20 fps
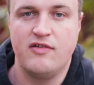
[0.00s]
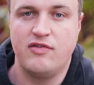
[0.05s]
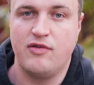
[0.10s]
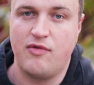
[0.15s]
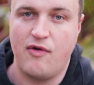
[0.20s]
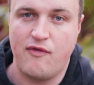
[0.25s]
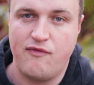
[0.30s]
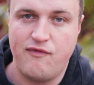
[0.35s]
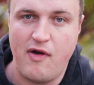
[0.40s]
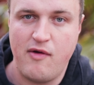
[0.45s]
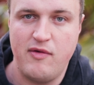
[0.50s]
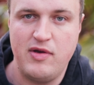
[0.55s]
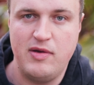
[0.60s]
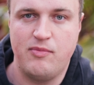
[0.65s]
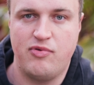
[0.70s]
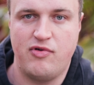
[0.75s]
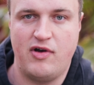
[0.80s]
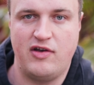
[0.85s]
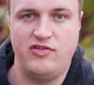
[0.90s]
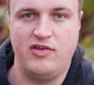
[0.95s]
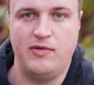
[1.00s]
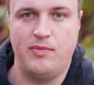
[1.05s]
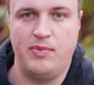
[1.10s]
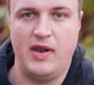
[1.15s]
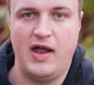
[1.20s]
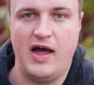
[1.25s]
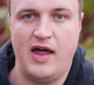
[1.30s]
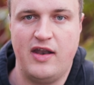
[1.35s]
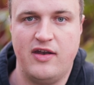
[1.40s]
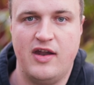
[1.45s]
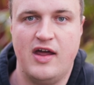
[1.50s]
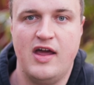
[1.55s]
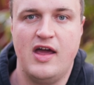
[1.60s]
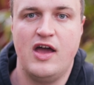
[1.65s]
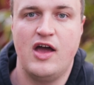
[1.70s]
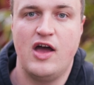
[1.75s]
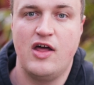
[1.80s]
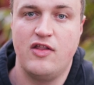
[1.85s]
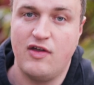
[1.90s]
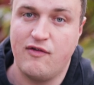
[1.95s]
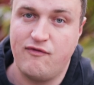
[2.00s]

They're a very impressive plant, and